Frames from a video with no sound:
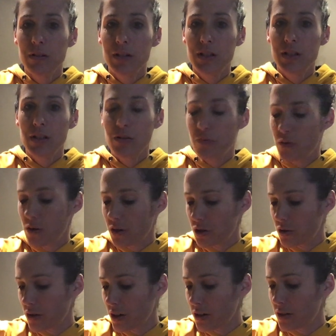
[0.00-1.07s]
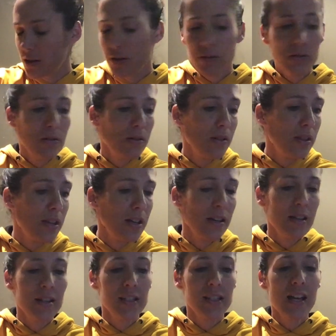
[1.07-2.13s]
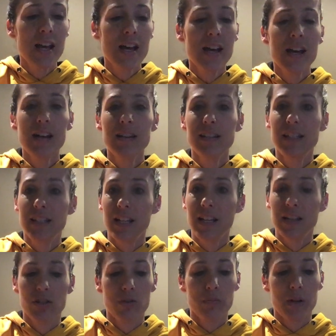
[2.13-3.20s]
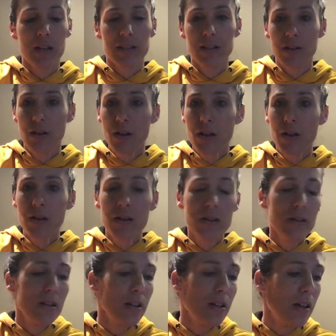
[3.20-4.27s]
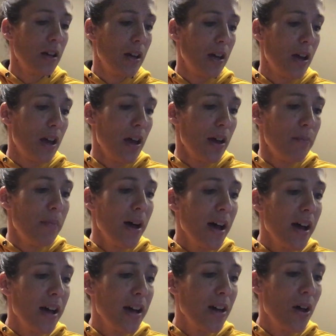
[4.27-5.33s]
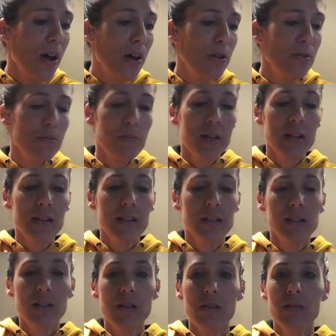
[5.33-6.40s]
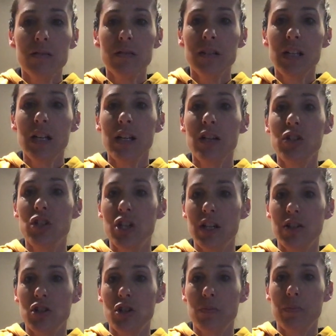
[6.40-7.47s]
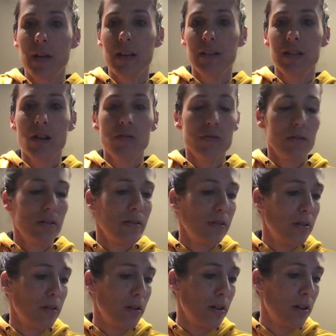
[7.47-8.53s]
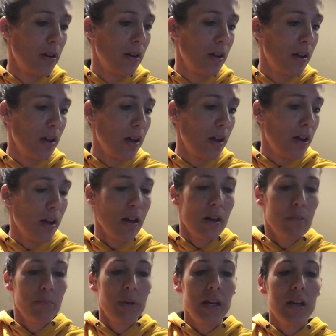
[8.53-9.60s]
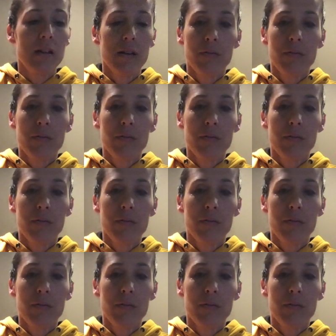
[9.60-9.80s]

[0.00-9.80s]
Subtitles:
to the 4th string. To this I C's your bass note. Hold, my hope is only. G's your bass note. B,